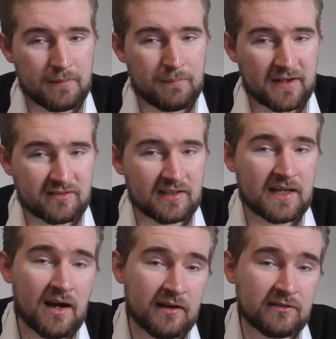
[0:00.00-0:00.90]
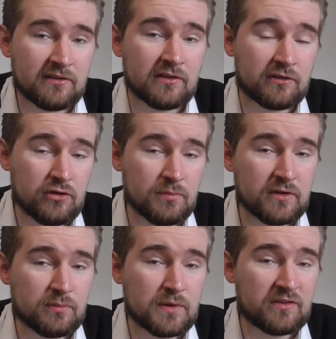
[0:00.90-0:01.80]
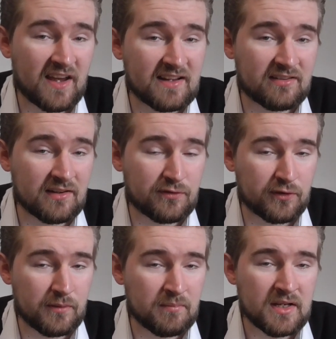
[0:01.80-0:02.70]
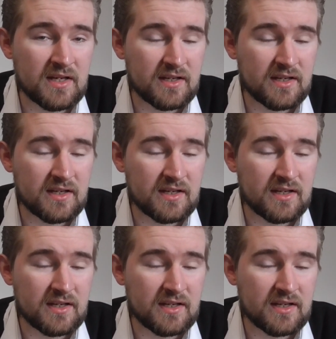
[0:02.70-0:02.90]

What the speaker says: are basically us as humans mutated from